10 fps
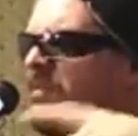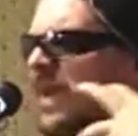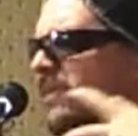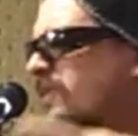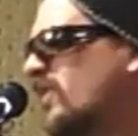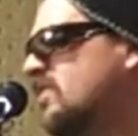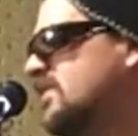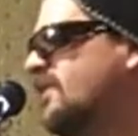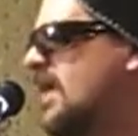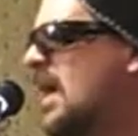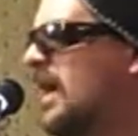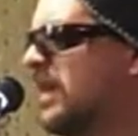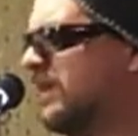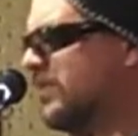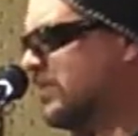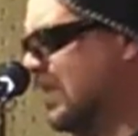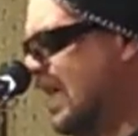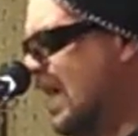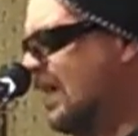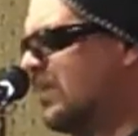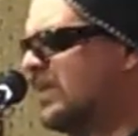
Ben Folds 5.